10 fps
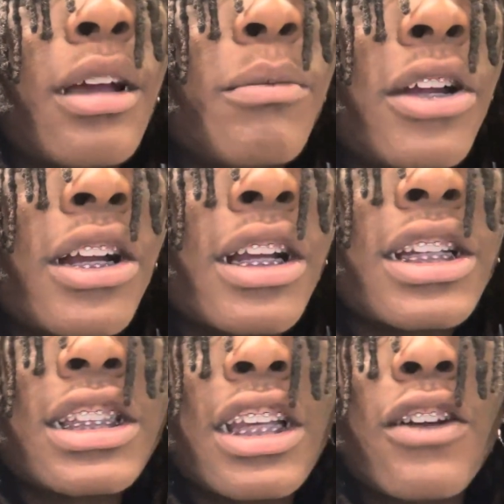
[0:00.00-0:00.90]

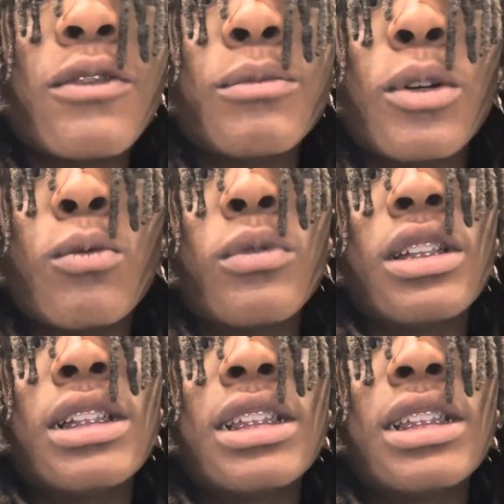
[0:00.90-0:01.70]
American service members and